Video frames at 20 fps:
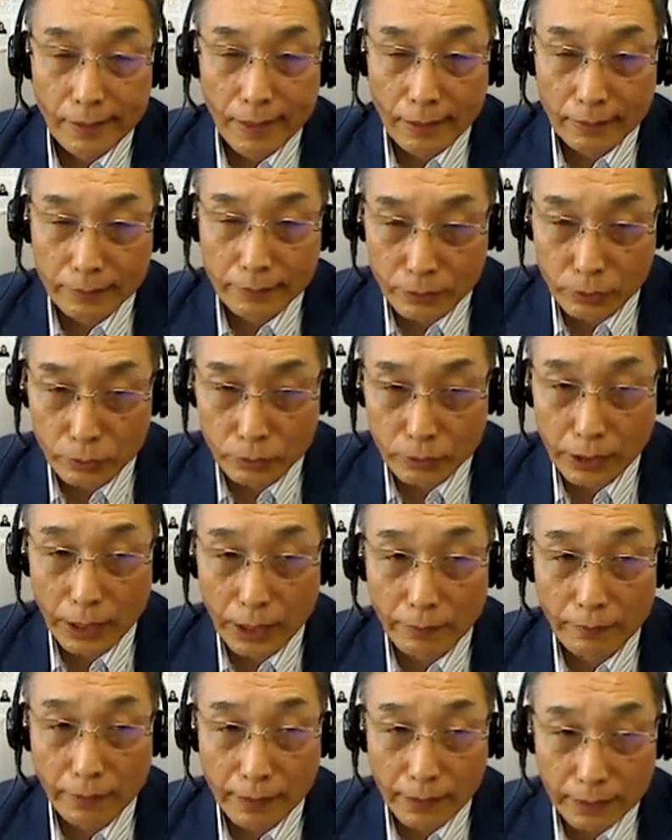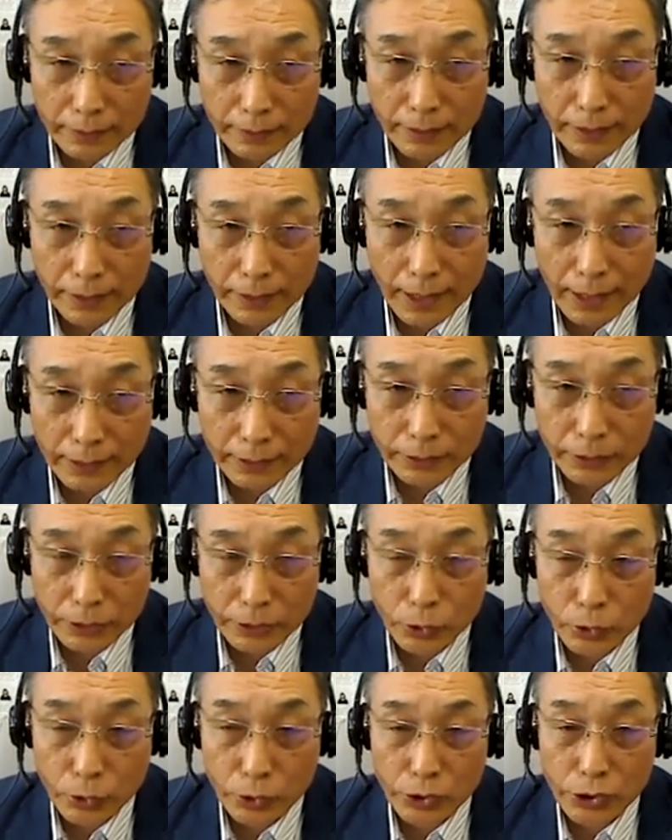So cleaning we do
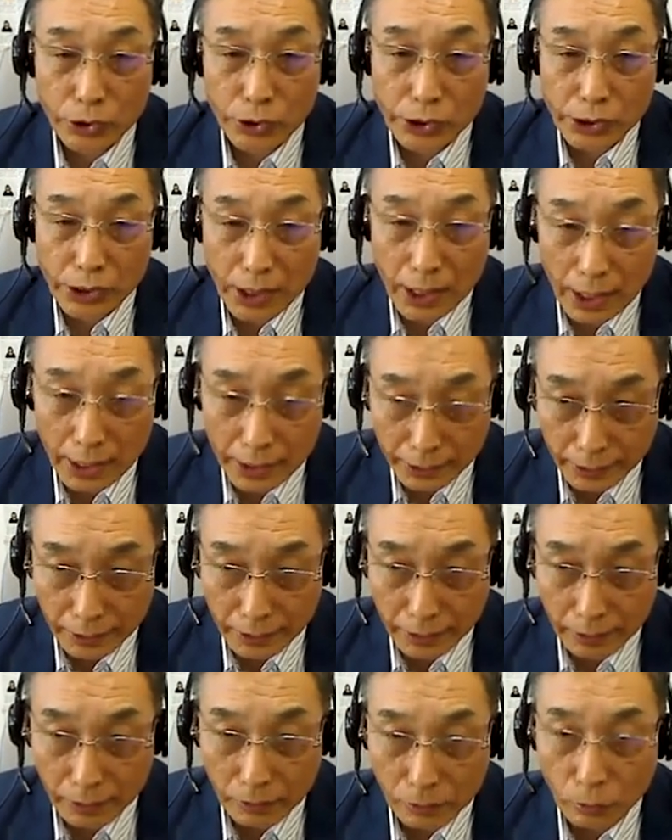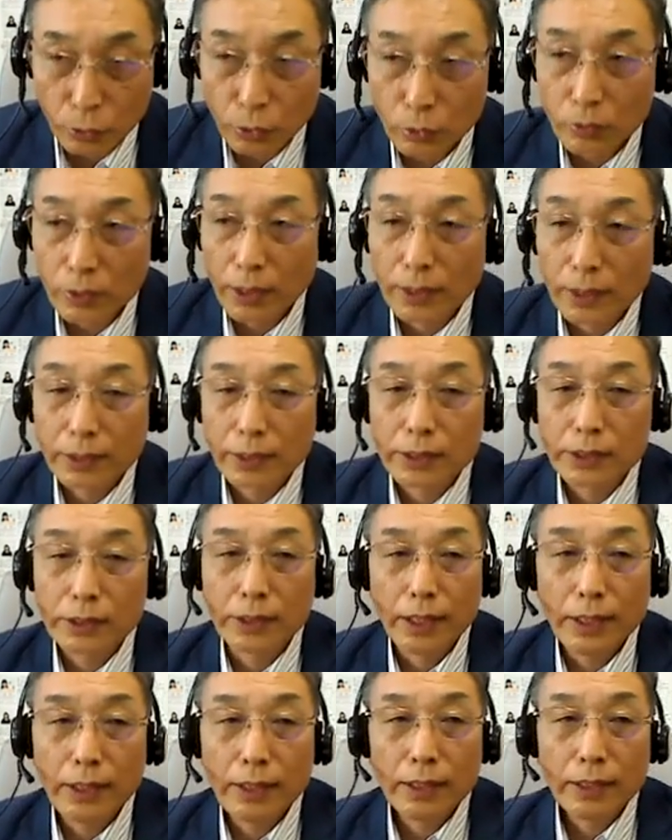today has been going
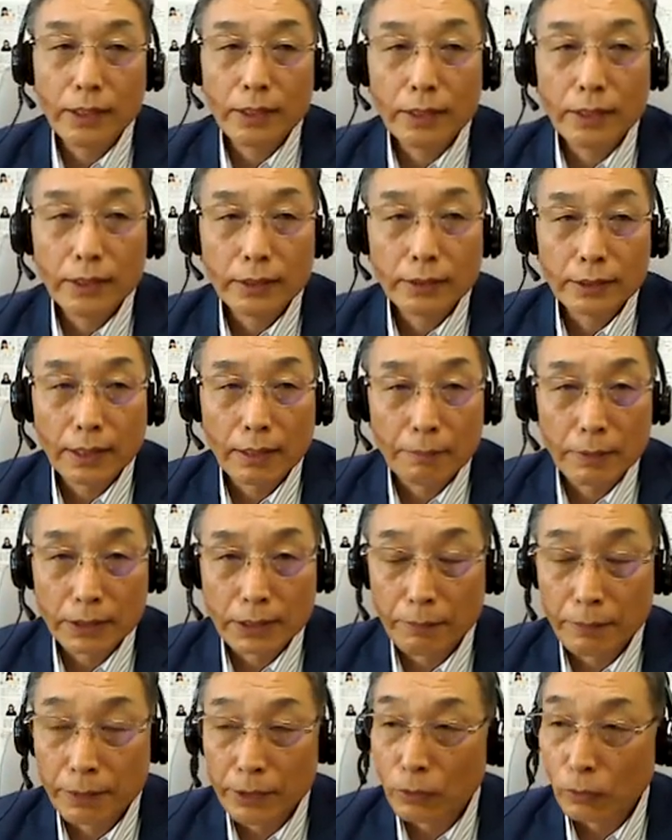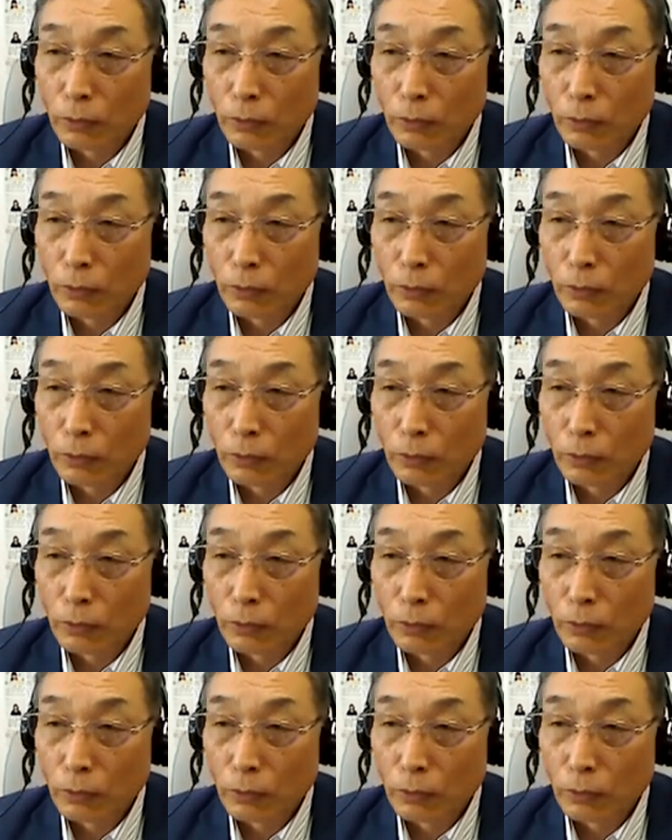on for a long time.